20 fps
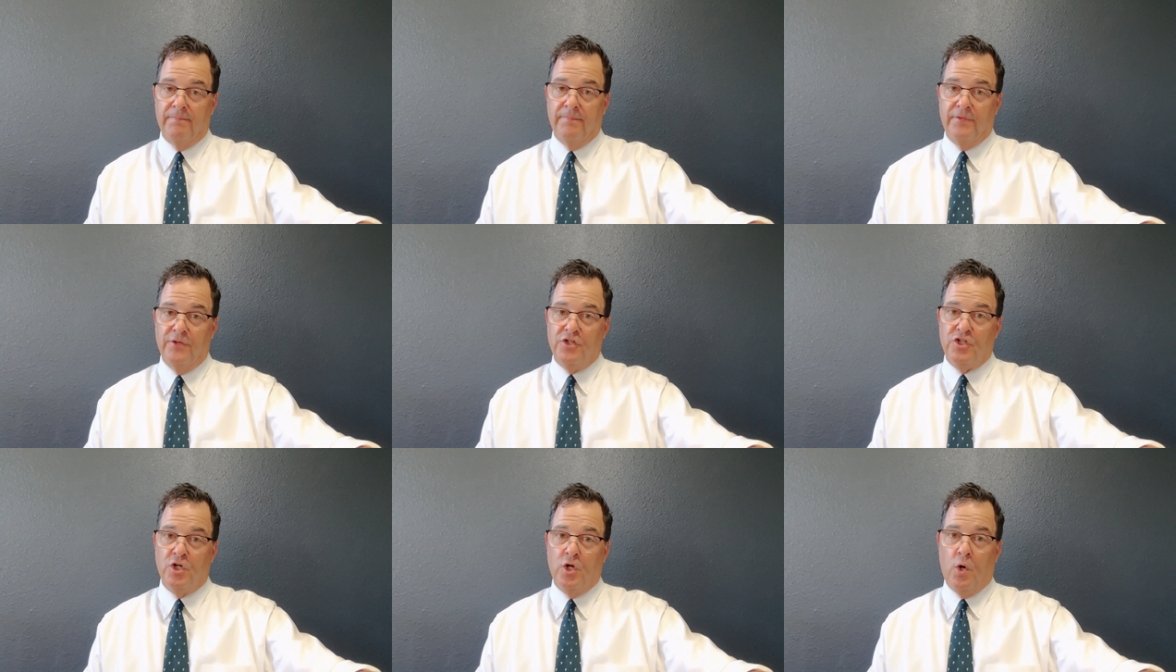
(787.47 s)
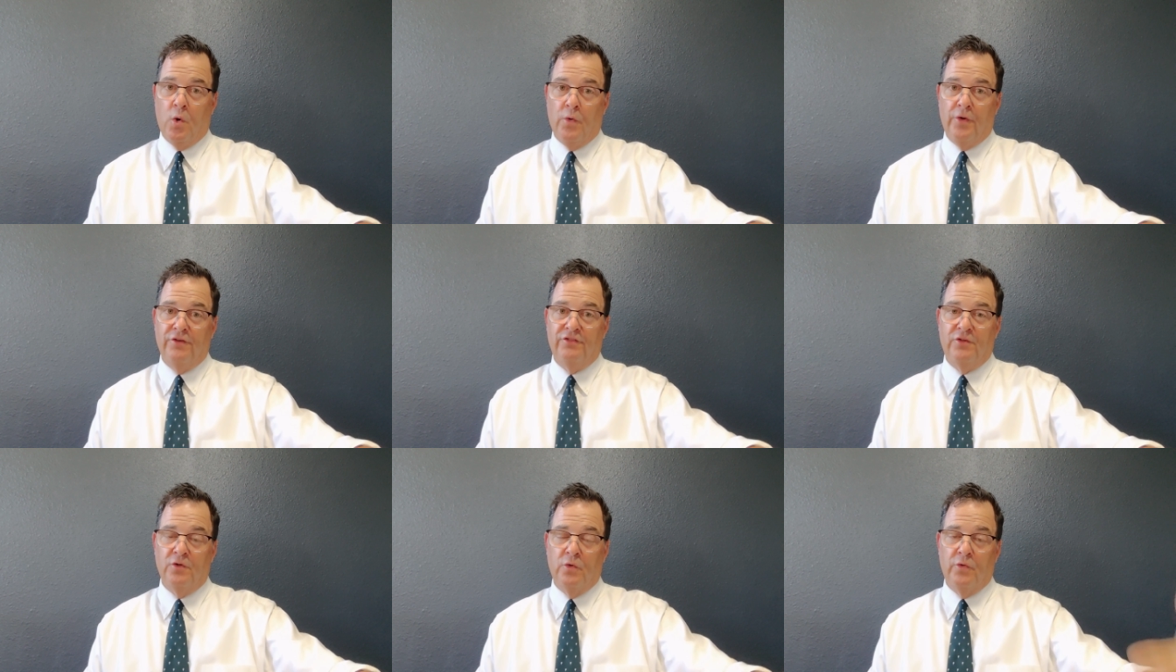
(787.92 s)
You should
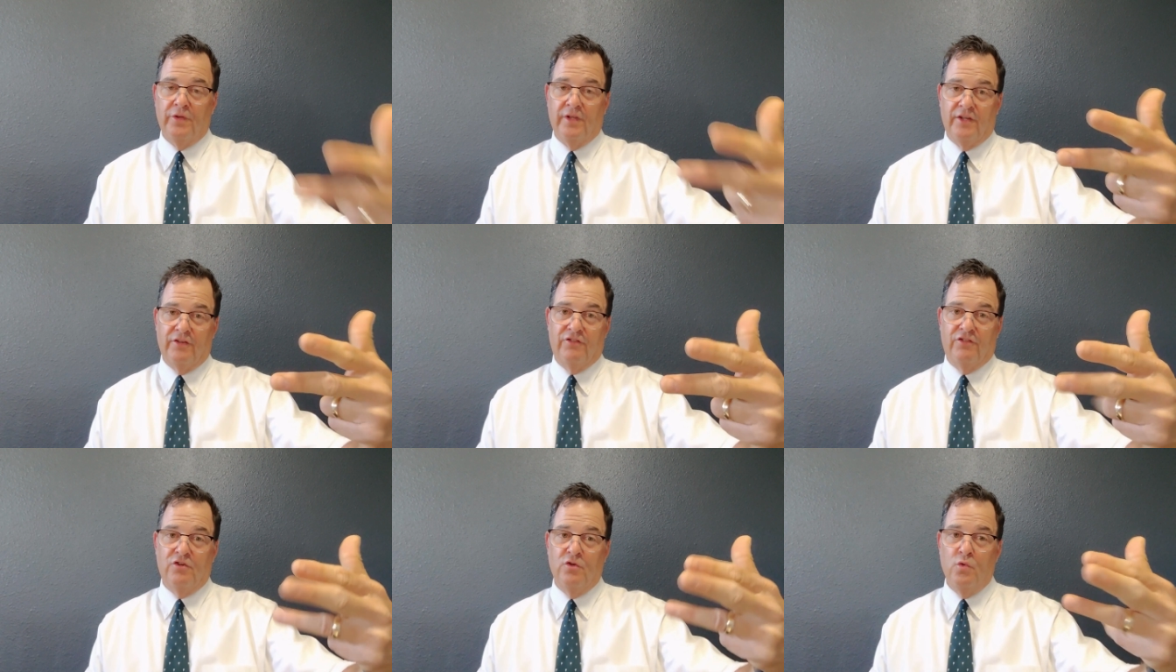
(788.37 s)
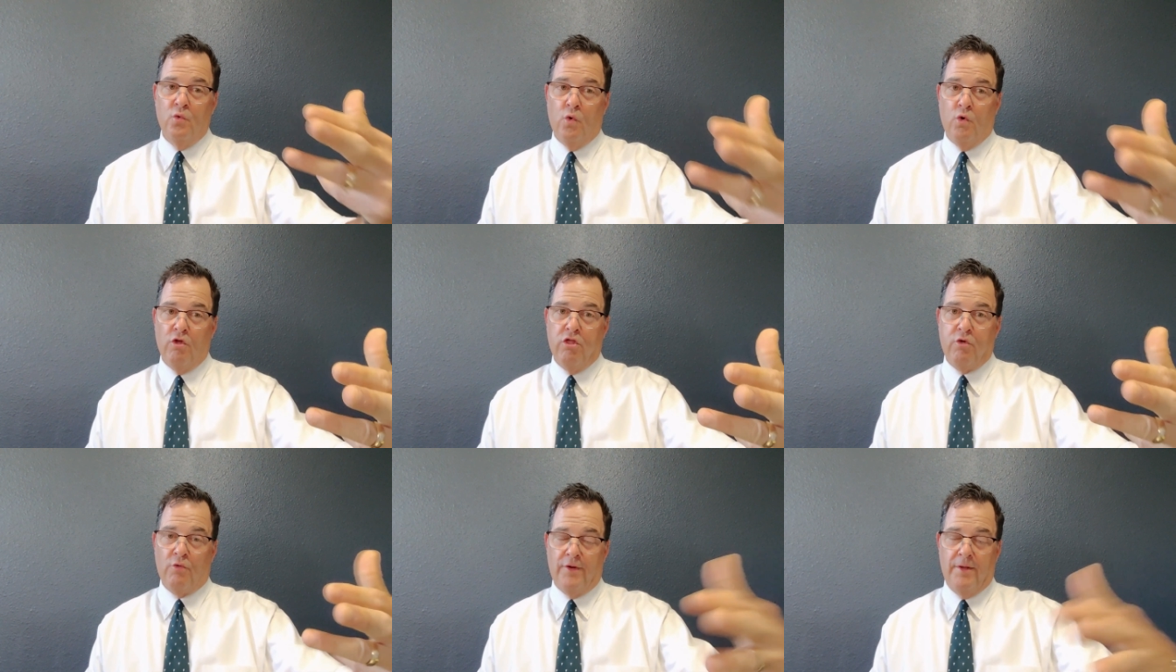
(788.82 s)
always do it with like 2
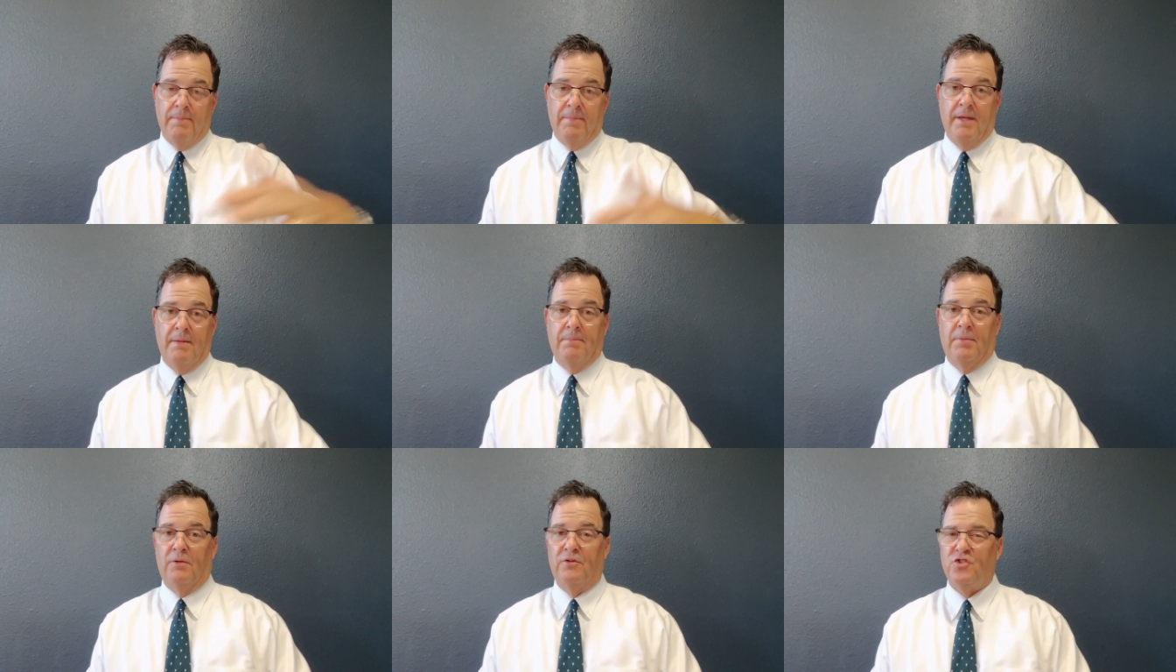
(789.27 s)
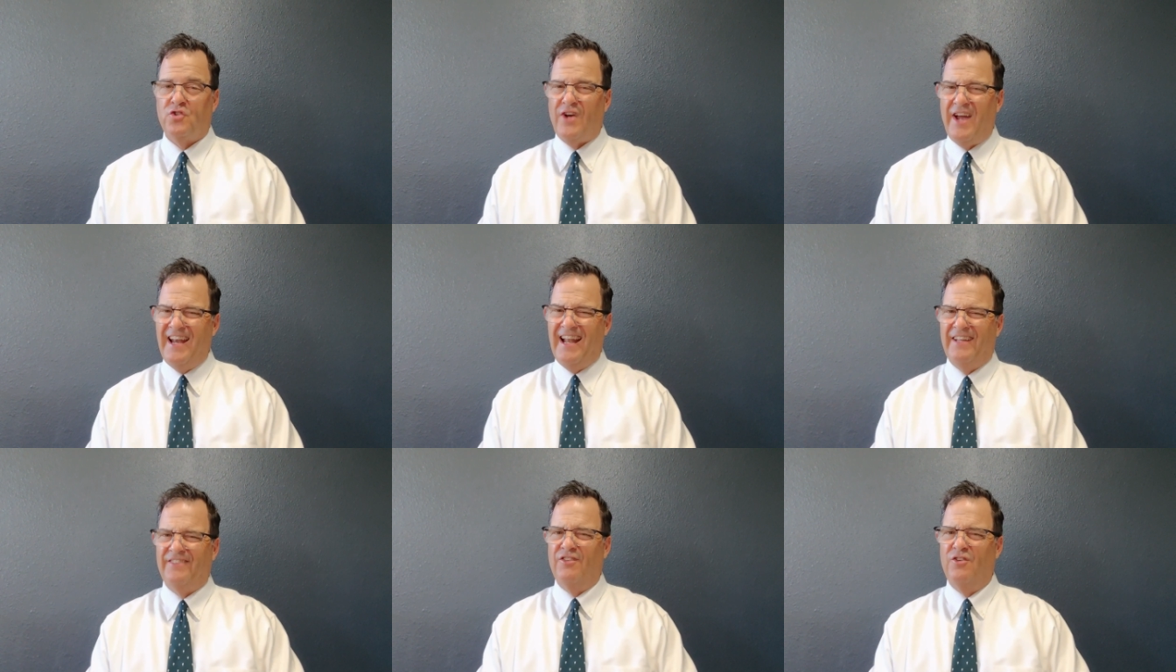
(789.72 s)
or 3 people.
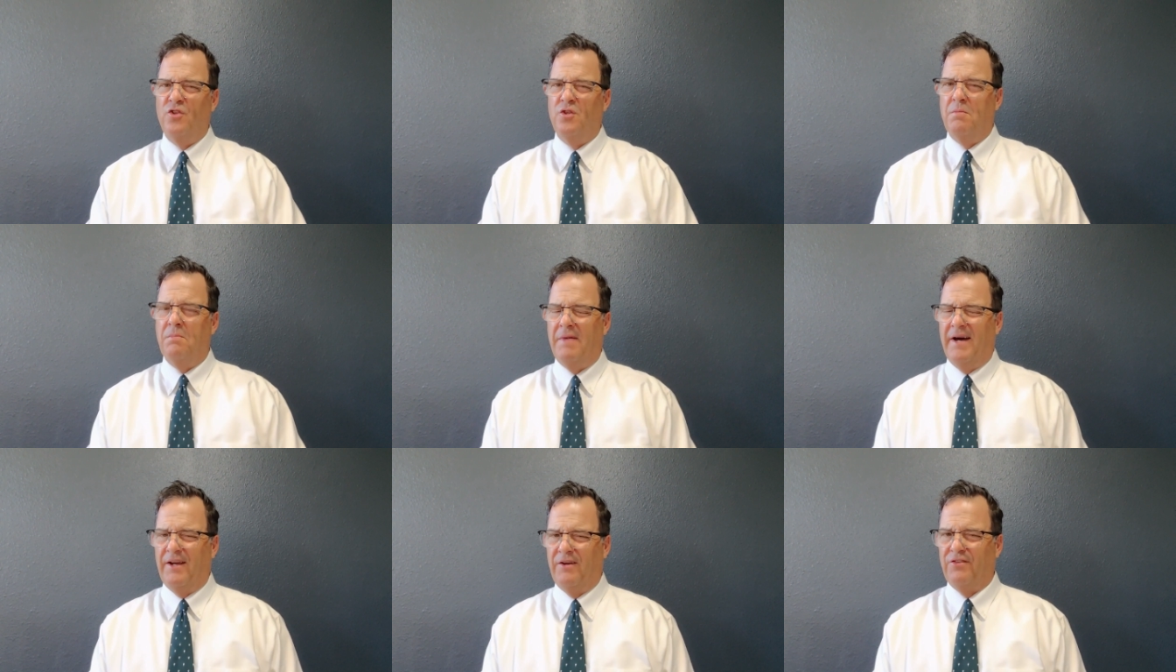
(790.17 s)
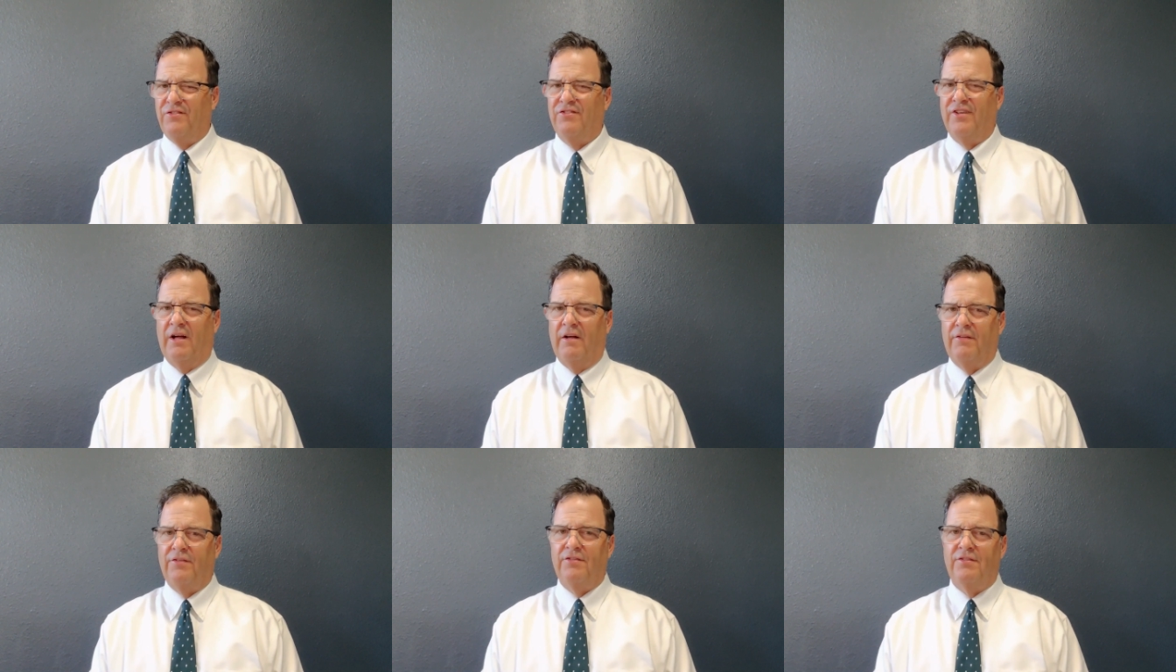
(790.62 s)
Try not to do them by
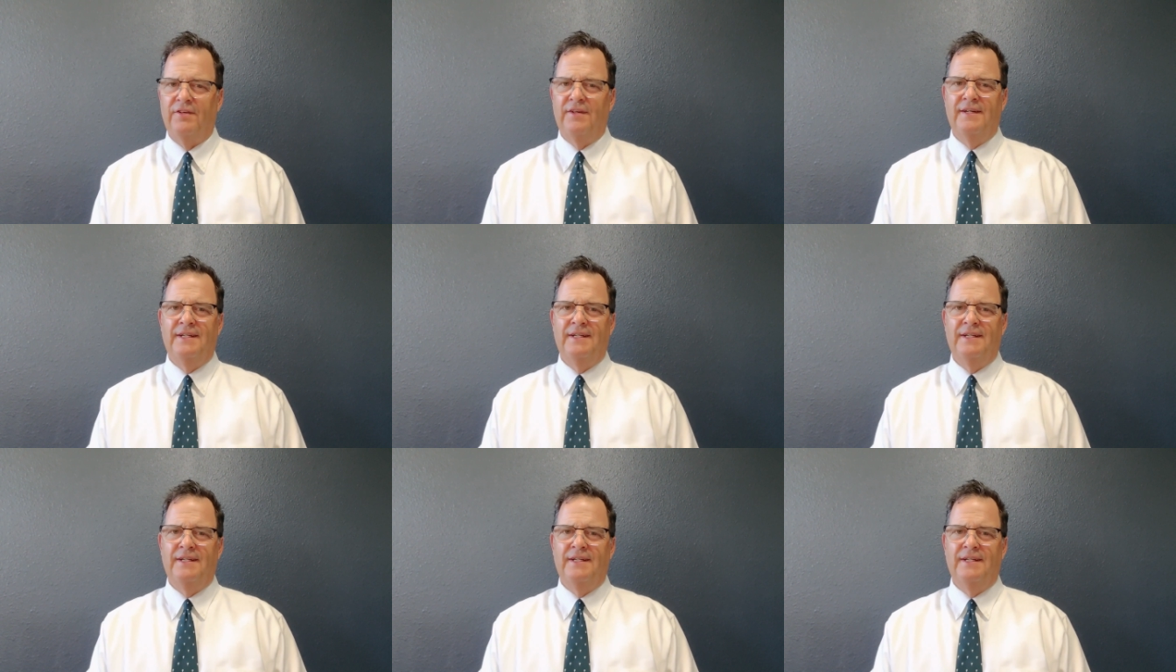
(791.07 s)
yourselves.